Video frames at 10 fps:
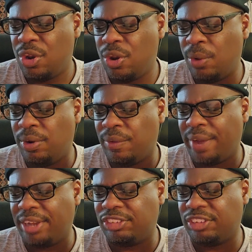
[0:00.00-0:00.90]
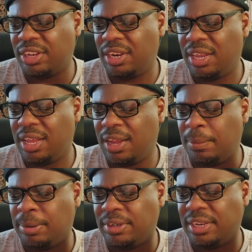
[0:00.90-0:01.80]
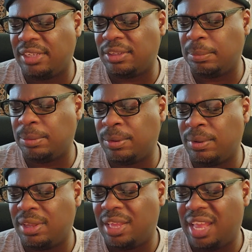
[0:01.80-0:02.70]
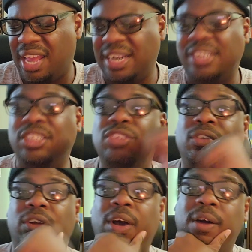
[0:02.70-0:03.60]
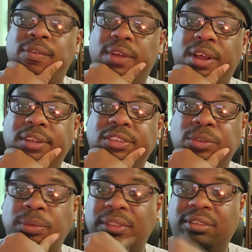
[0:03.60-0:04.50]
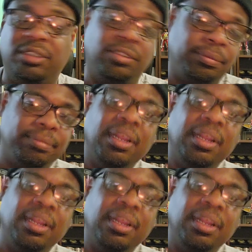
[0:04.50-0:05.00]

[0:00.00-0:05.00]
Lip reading: no direction, unpredictable, and a disregard for consequences.